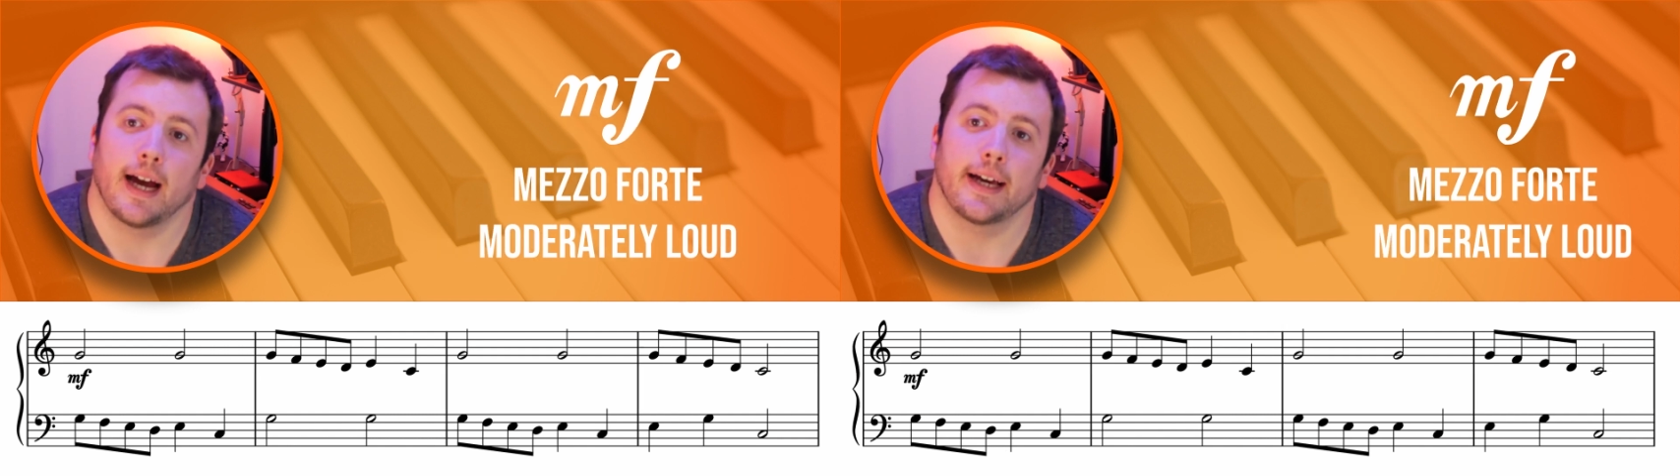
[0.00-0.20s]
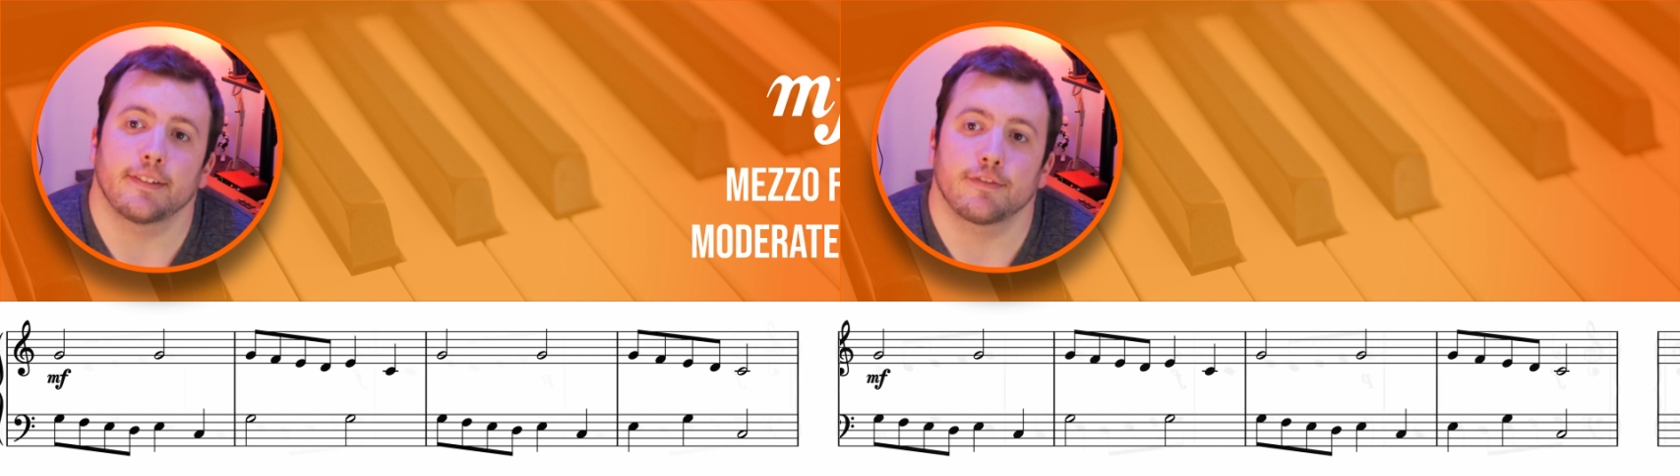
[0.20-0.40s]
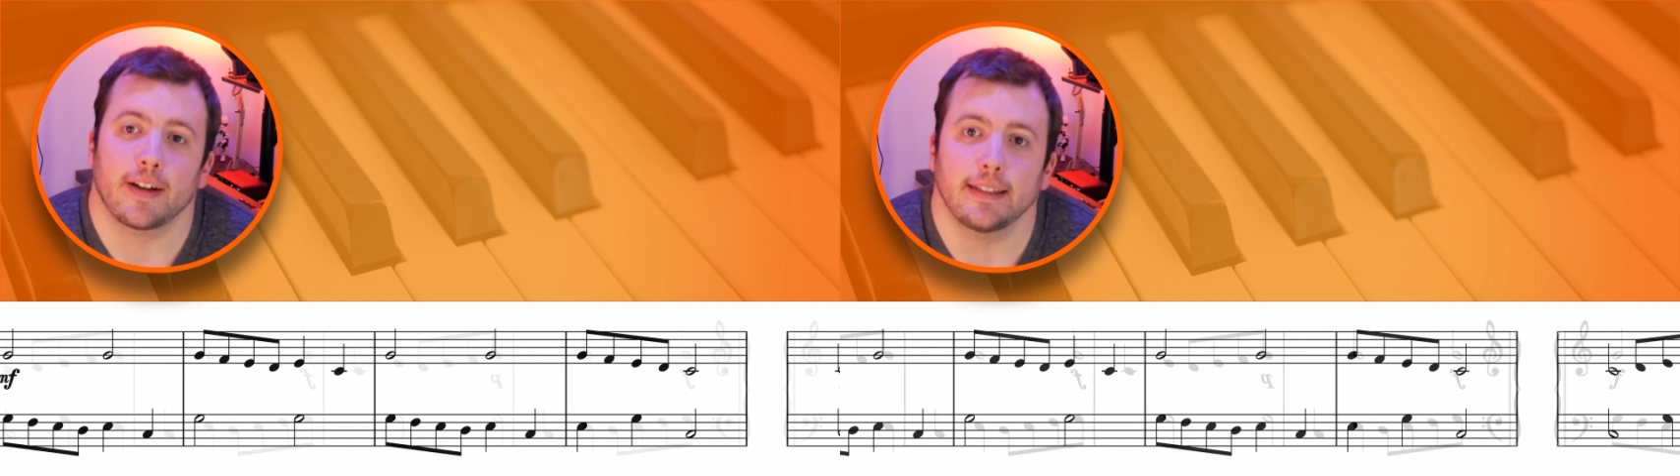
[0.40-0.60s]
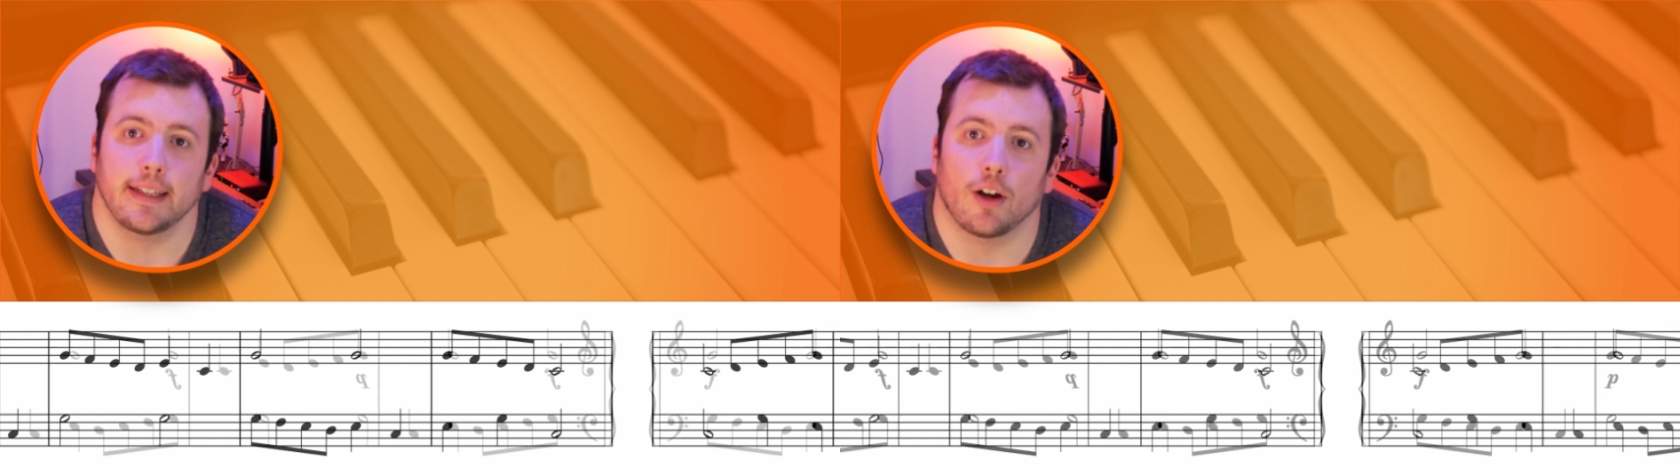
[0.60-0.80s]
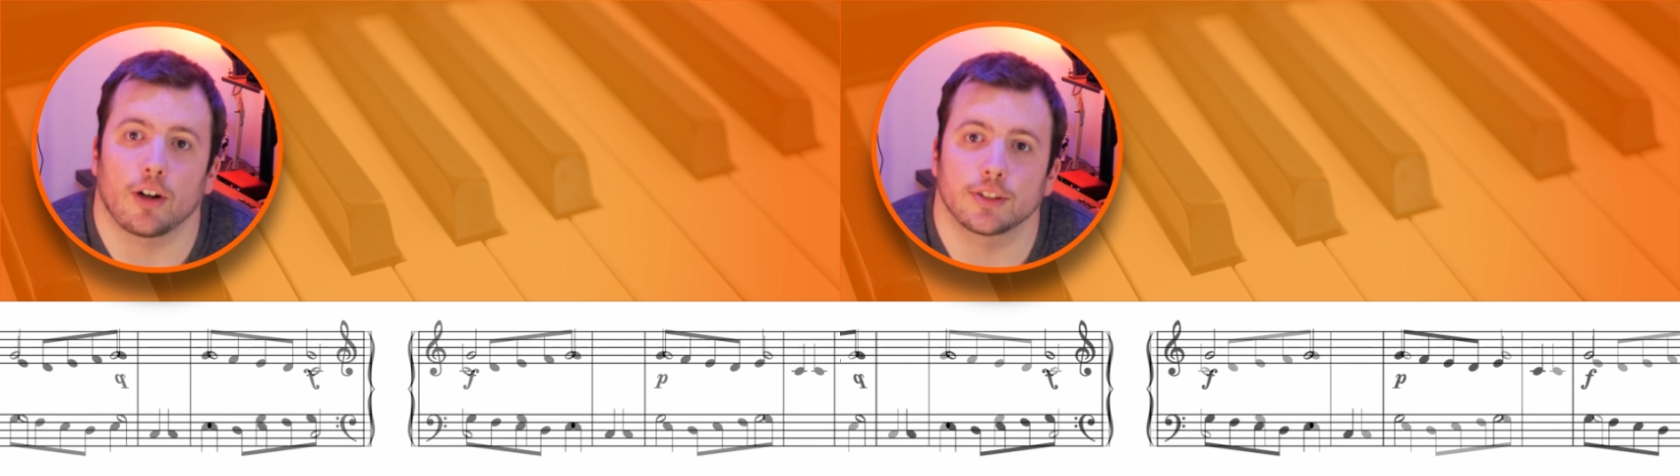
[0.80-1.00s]
And then
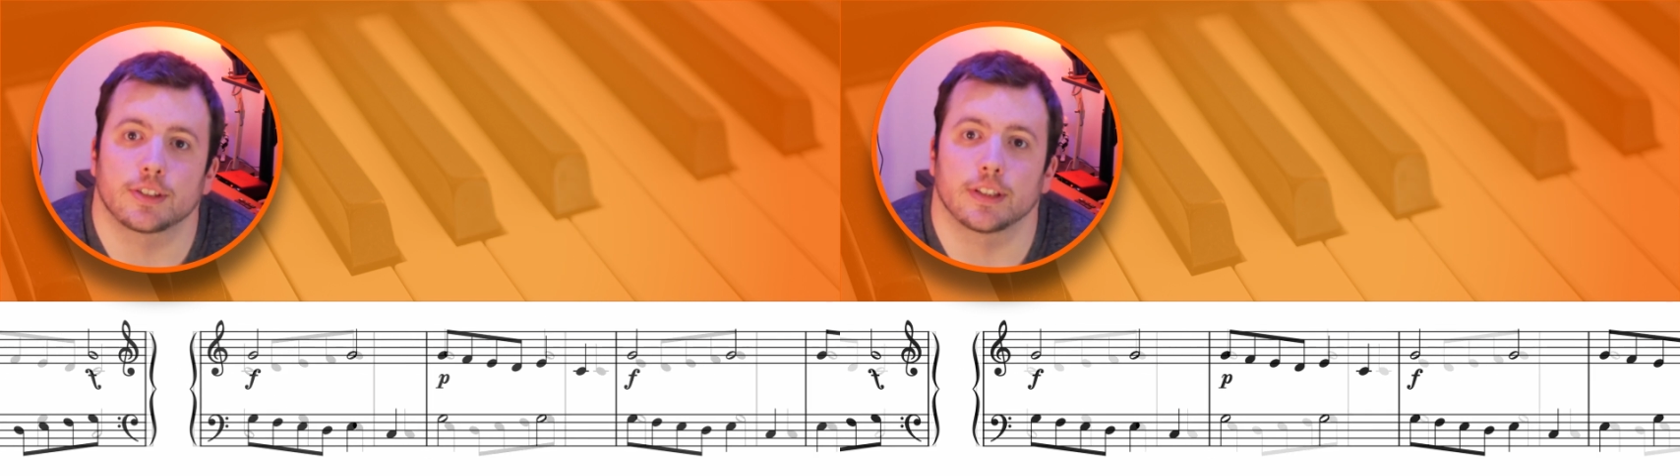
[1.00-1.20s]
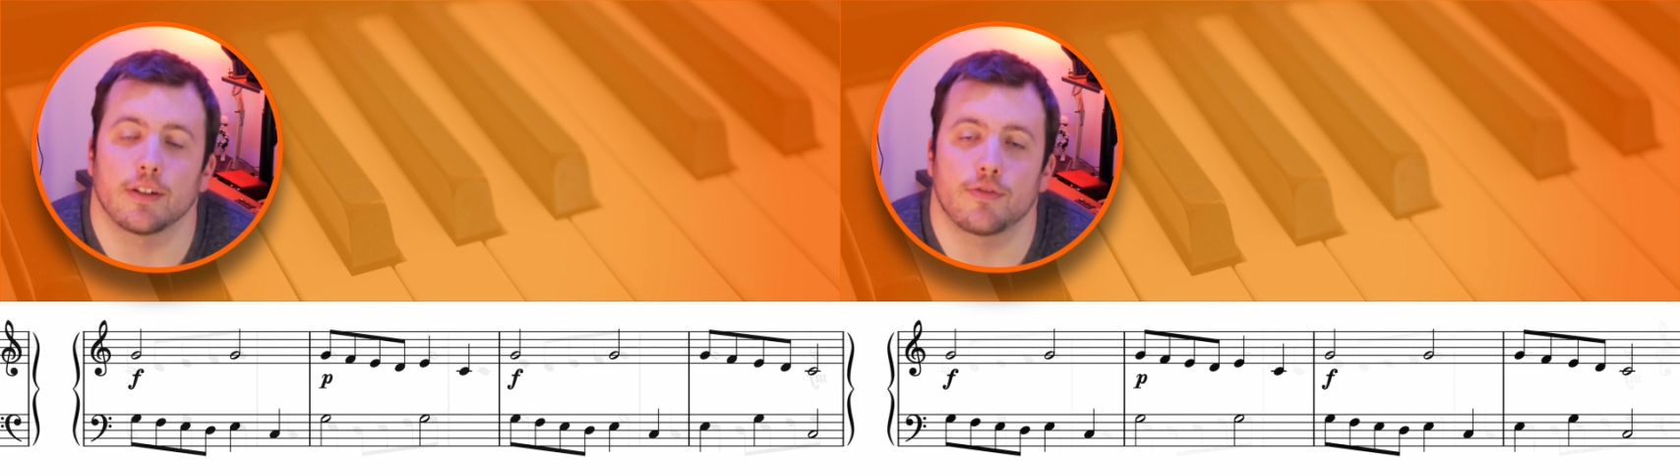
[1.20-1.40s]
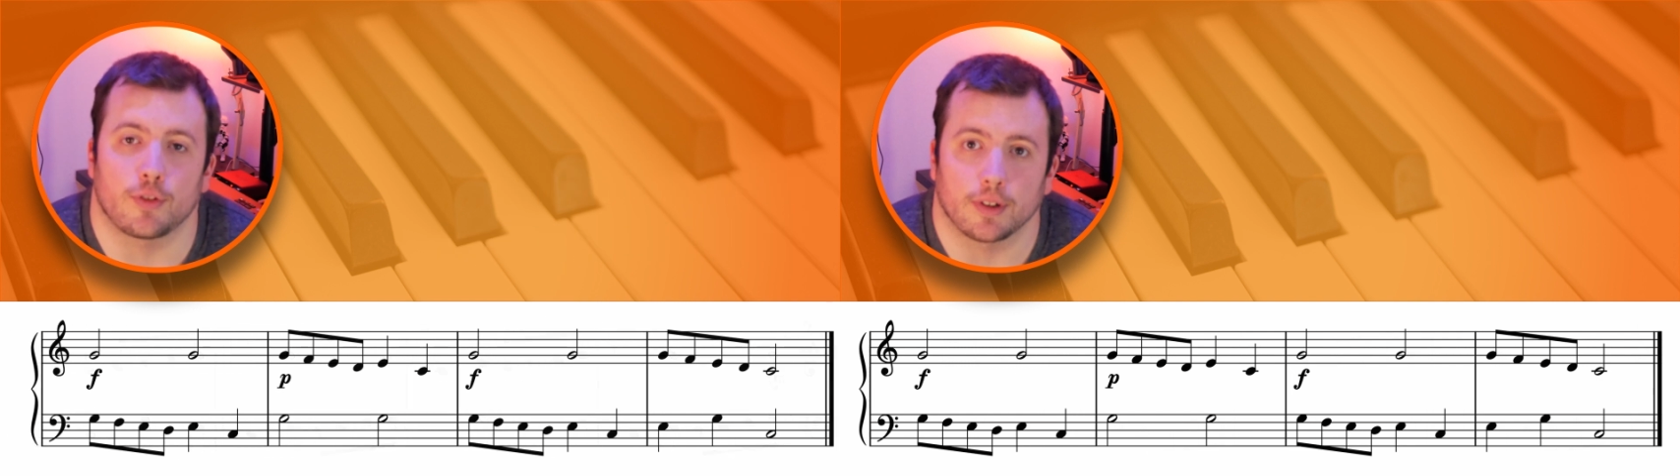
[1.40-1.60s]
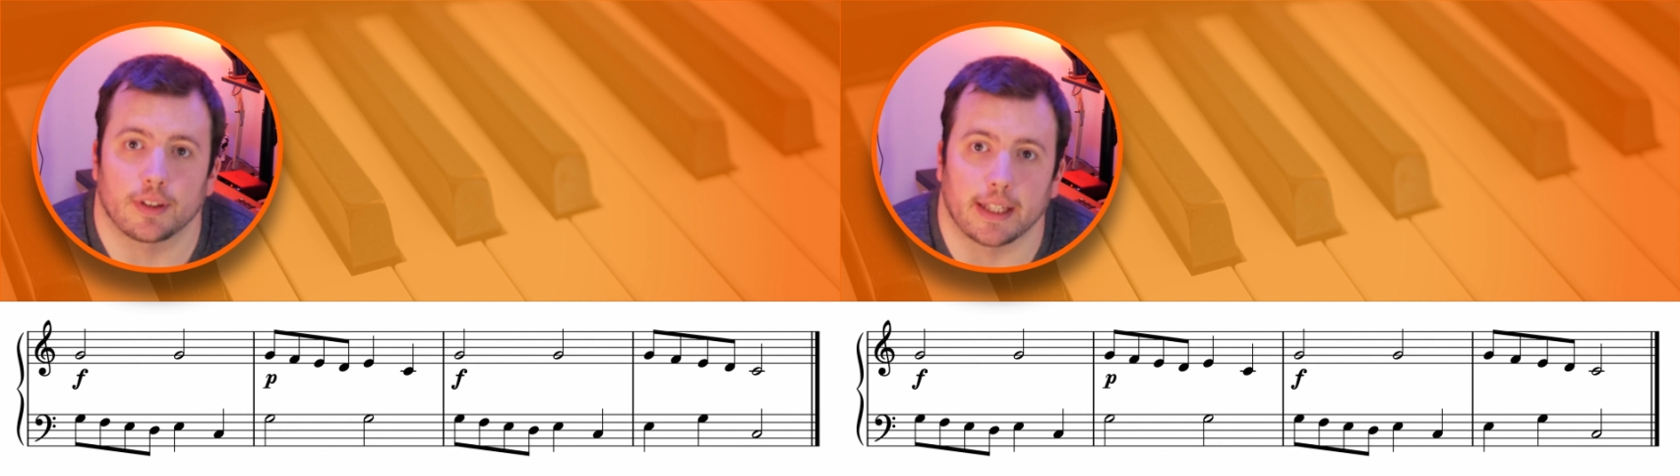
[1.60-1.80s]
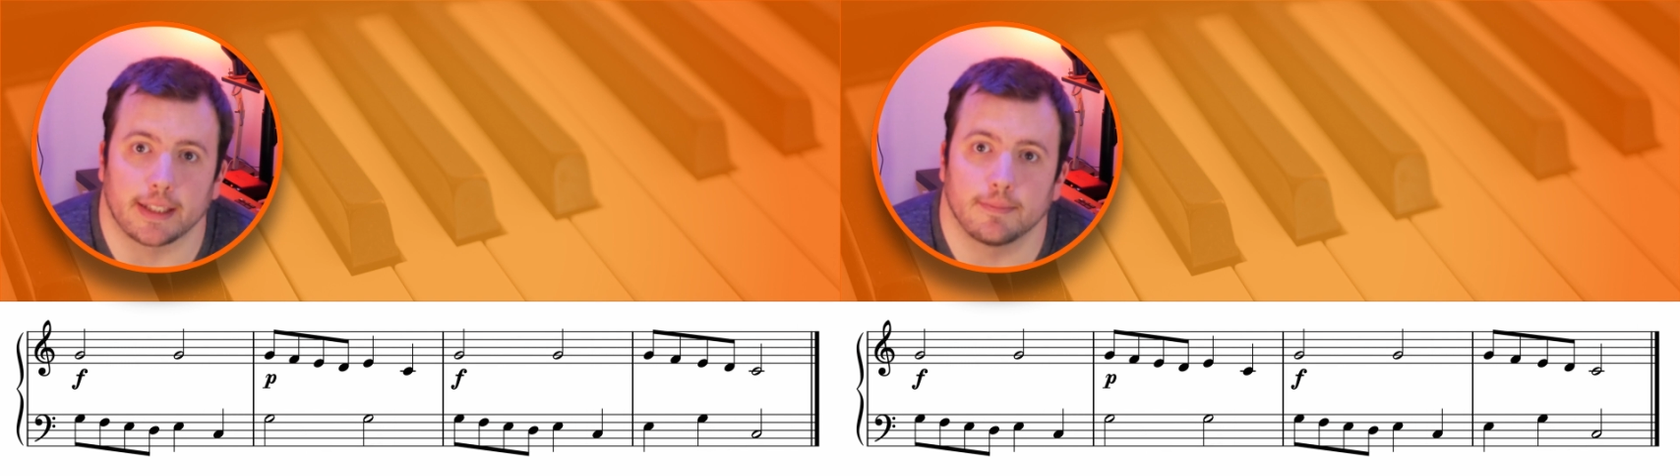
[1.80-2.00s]
finally on to the
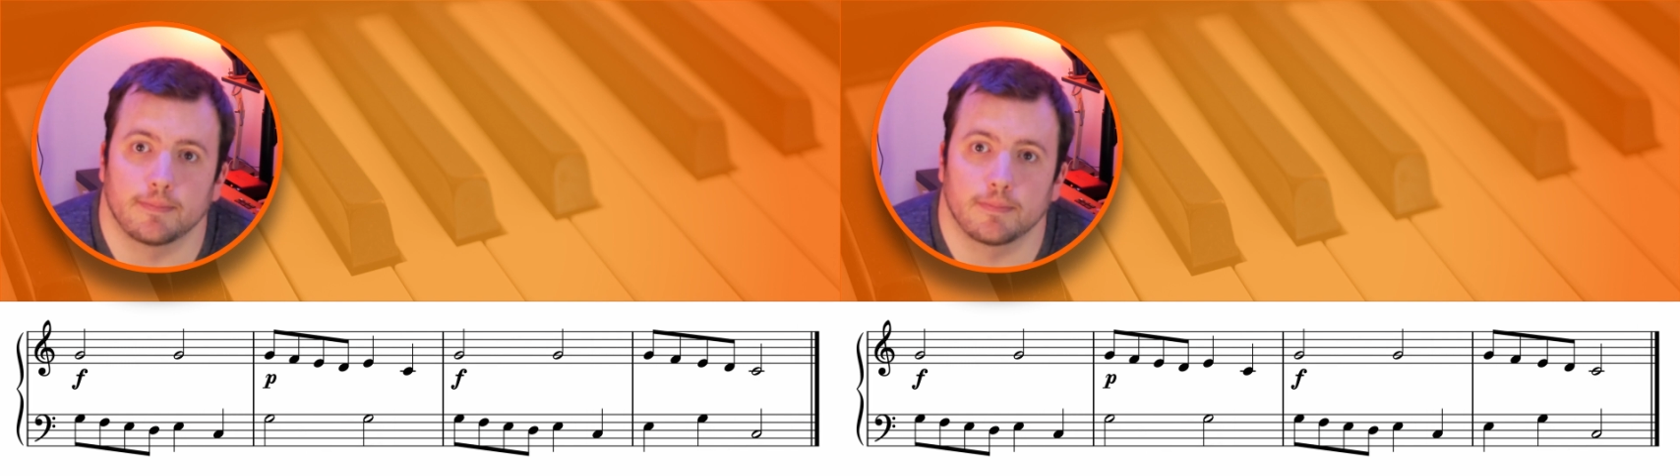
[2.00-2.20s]
fourth line,